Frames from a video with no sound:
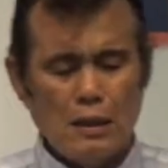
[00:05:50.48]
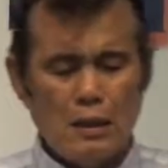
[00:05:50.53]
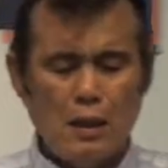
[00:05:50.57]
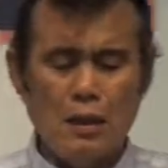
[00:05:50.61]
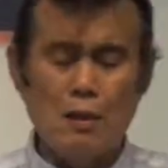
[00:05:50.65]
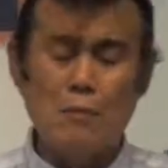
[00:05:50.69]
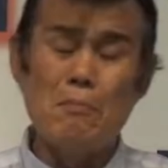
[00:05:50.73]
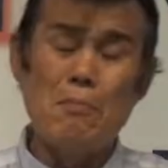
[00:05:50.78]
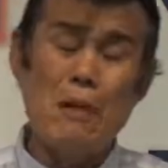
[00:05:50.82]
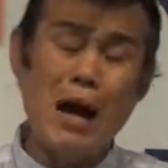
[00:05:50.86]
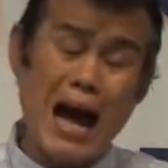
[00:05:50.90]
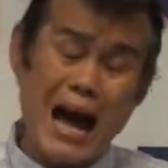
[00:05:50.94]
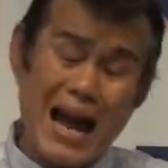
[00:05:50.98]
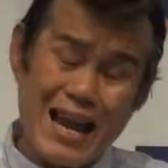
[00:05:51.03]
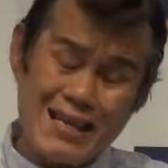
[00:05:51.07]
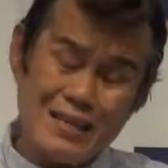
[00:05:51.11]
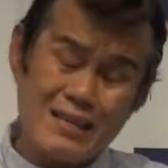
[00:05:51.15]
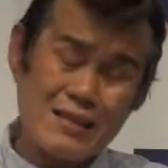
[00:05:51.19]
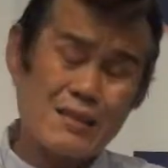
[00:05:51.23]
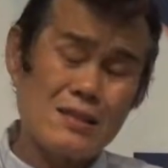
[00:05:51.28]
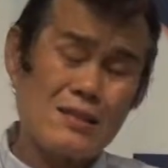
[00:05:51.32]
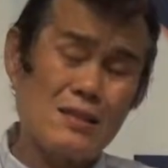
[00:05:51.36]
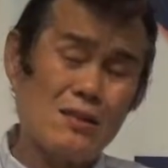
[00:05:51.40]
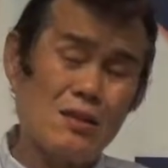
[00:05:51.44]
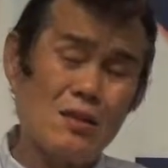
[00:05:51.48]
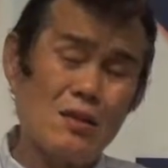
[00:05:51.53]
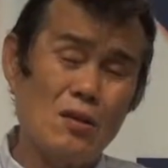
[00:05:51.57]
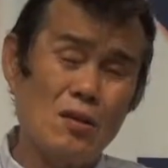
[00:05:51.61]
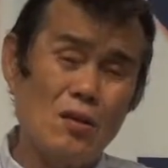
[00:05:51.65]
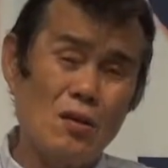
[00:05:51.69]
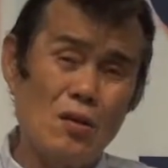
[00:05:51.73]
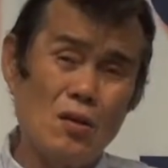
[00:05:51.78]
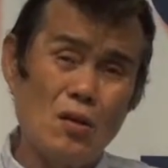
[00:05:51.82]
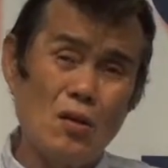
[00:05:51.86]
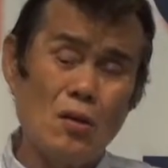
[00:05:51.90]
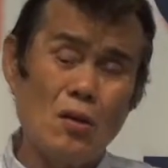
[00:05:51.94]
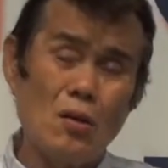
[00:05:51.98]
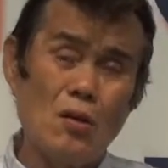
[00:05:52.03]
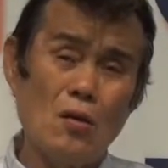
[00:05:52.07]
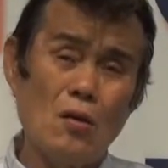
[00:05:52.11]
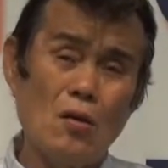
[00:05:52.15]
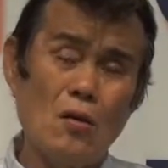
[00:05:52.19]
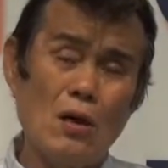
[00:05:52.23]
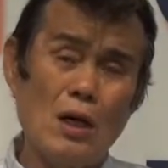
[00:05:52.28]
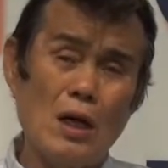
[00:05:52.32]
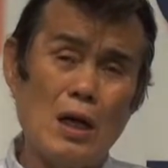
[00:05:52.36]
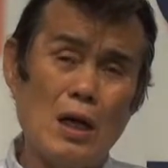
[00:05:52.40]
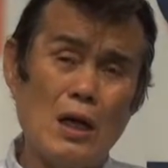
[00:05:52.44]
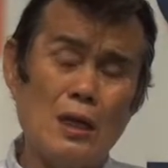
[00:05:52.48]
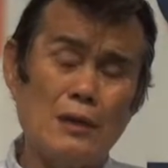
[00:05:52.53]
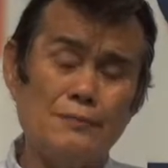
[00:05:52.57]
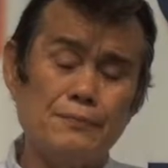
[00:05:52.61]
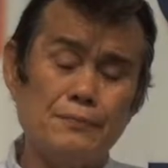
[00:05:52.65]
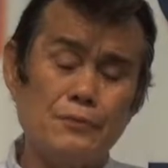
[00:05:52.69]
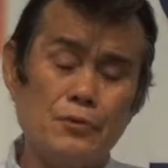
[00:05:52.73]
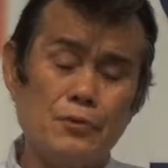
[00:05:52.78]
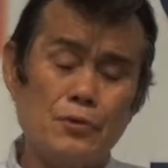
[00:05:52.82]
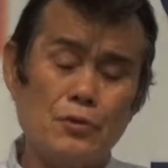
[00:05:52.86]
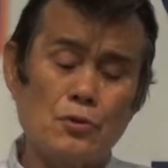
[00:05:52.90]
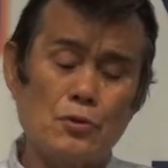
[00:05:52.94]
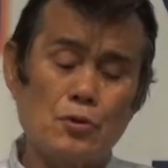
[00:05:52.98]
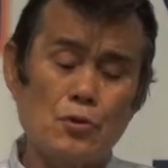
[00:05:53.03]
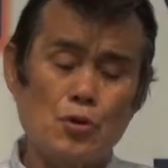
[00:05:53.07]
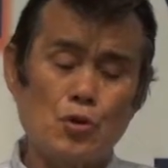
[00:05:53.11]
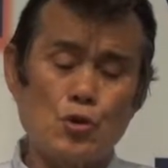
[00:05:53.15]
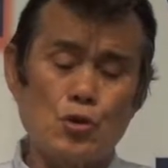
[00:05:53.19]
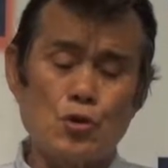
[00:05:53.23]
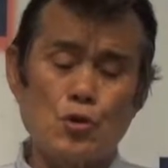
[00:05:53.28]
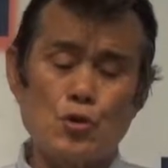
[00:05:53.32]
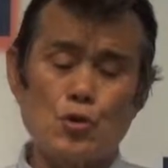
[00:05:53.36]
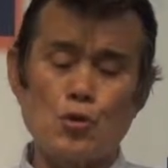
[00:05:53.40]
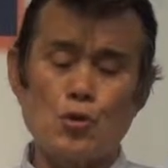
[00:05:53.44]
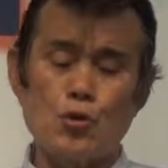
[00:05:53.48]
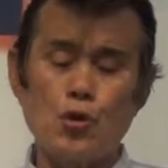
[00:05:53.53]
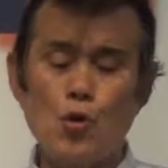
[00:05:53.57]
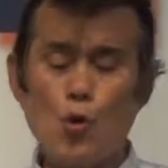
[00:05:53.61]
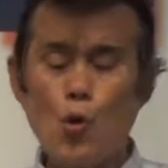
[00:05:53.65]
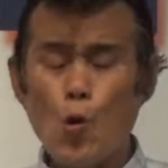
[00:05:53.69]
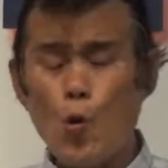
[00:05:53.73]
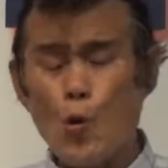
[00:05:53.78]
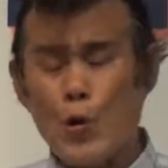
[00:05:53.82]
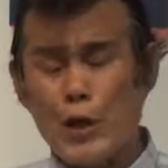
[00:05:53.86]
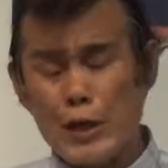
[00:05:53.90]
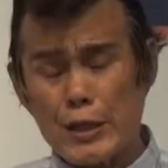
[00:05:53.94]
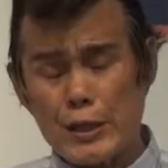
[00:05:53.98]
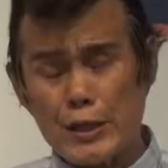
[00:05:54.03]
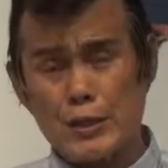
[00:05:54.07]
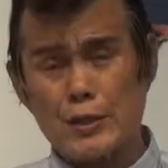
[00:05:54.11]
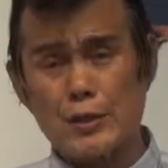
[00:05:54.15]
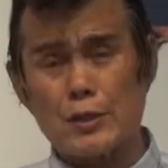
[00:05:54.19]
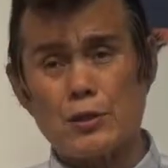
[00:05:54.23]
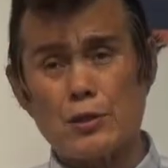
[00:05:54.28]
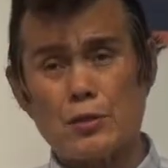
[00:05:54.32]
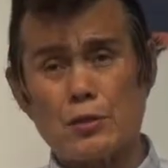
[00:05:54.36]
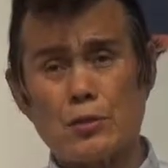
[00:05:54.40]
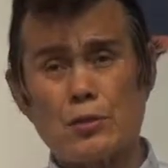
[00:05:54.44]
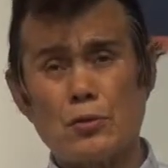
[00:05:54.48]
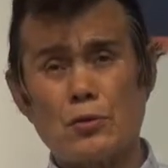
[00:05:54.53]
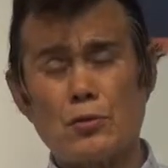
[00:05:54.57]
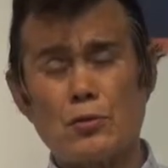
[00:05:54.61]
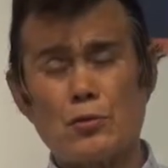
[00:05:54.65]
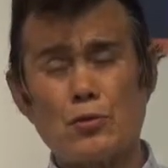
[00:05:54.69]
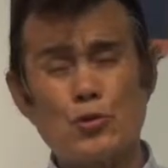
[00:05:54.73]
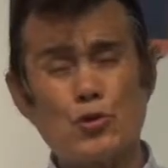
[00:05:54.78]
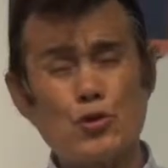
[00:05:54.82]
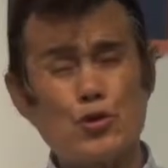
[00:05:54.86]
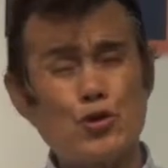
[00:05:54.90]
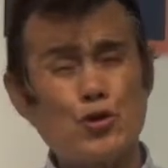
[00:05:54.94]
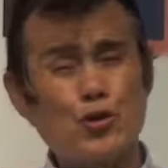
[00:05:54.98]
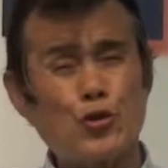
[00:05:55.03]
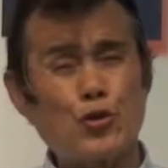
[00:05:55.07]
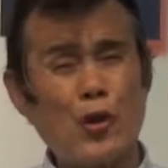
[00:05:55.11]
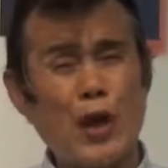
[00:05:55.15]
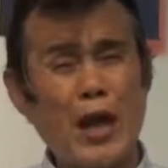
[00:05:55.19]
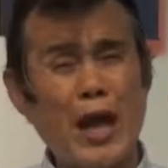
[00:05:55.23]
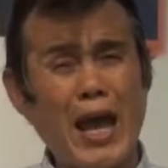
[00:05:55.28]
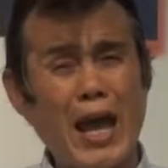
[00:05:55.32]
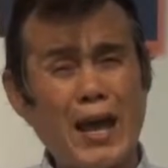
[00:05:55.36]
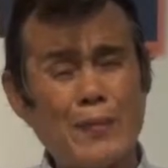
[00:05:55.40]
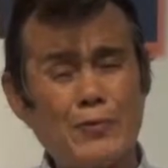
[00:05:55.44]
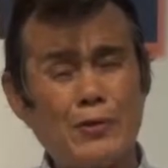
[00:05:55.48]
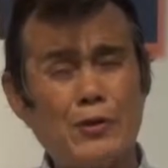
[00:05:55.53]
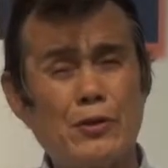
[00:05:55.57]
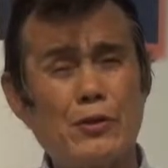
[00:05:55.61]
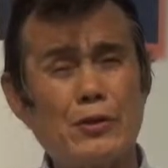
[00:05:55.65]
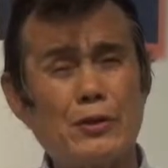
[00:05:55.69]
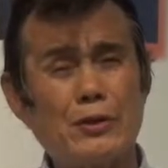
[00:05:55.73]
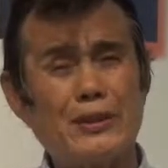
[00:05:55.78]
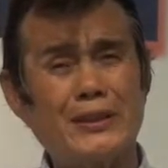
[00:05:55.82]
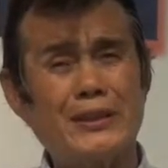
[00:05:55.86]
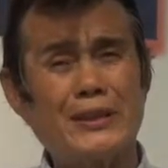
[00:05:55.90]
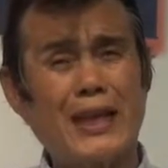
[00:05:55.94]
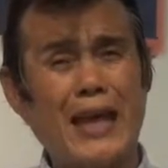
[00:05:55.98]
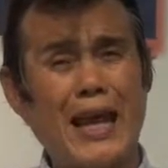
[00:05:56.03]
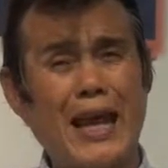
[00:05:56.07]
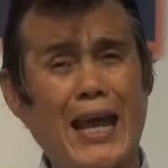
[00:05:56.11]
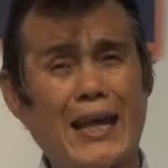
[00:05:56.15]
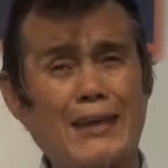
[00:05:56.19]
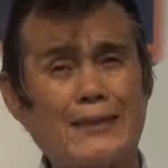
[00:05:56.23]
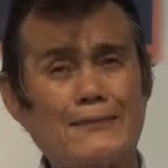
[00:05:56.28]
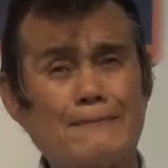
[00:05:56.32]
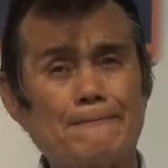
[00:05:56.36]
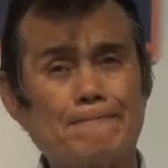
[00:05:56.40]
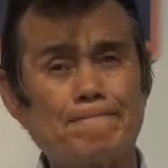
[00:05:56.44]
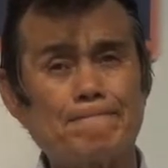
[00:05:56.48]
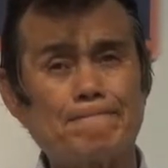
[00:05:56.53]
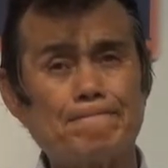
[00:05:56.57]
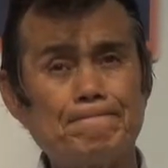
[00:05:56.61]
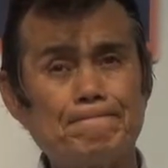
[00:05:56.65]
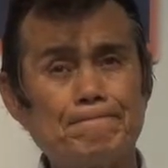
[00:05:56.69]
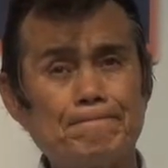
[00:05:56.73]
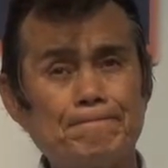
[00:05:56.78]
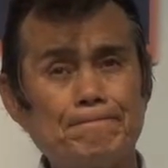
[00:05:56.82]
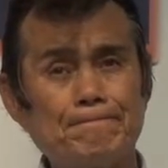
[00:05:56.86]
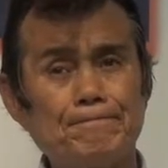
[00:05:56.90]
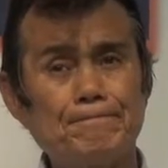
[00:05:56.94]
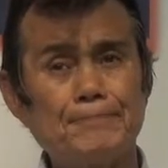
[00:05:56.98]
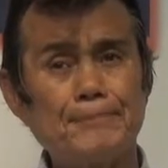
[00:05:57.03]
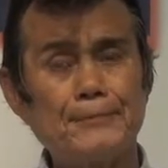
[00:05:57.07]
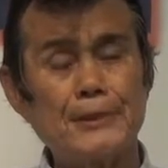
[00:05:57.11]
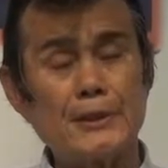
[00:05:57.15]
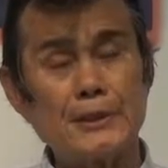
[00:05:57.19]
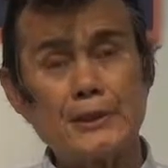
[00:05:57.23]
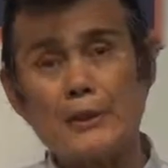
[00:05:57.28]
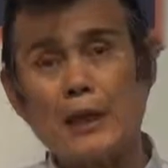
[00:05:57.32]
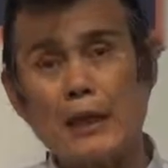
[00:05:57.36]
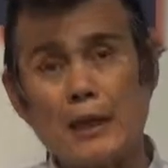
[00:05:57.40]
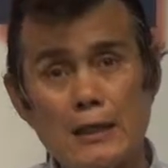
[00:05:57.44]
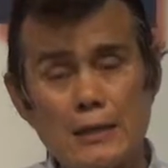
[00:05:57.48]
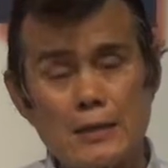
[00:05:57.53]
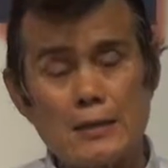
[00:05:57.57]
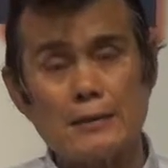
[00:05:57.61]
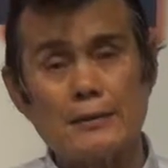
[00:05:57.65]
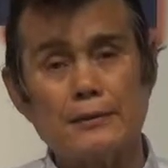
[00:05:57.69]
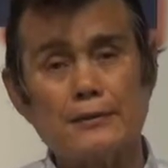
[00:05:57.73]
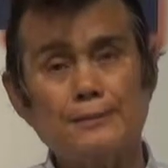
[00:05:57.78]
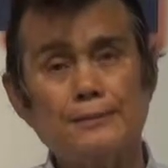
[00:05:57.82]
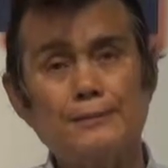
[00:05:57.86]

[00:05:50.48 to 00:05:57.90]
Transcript: a month or two weeks to travel that distance.